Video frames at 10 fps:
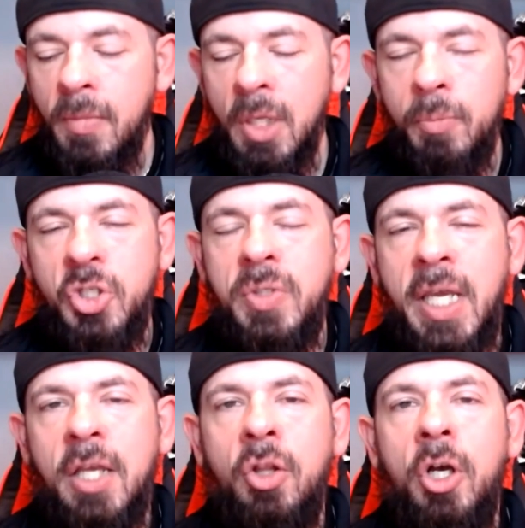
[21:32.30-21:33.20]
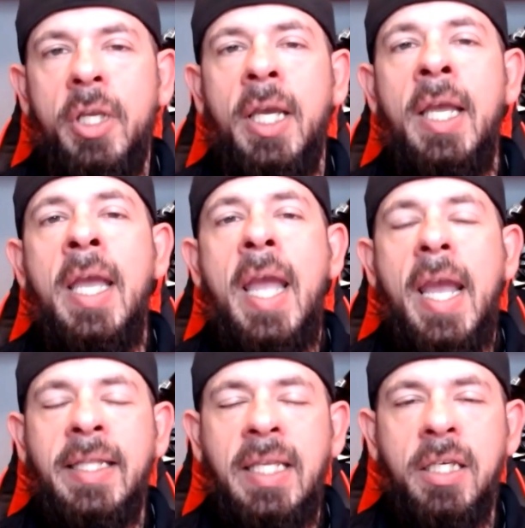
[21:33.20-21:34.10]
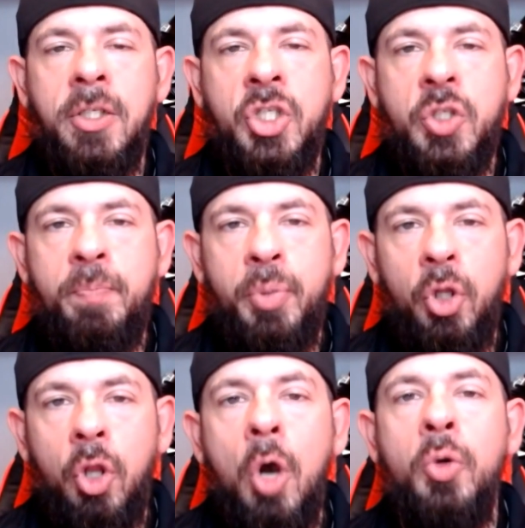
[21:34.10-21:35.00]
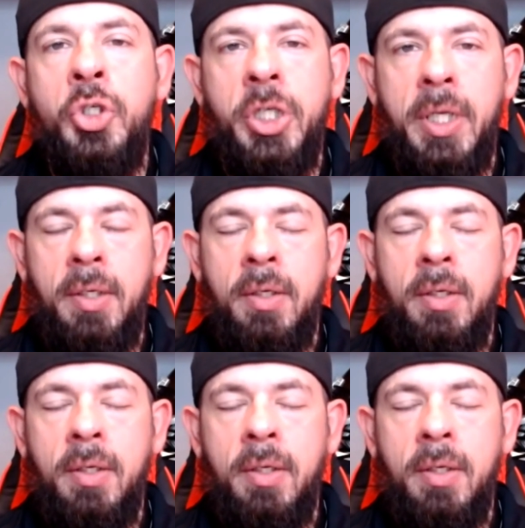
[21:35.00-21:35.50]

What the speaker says: But you take a look at the explosion